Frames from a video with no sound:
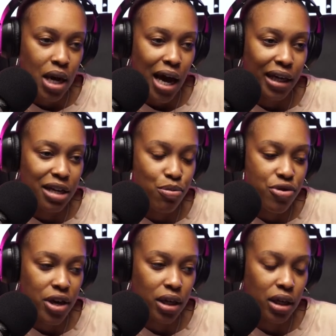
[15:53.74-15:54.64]
keep
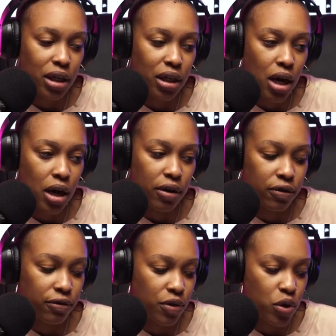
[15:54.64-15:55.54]
thinking
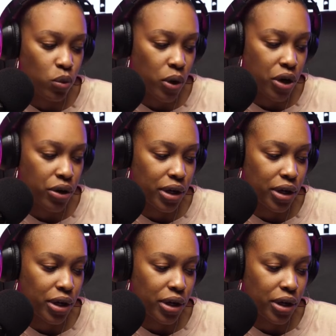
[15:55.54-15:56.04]
of the word,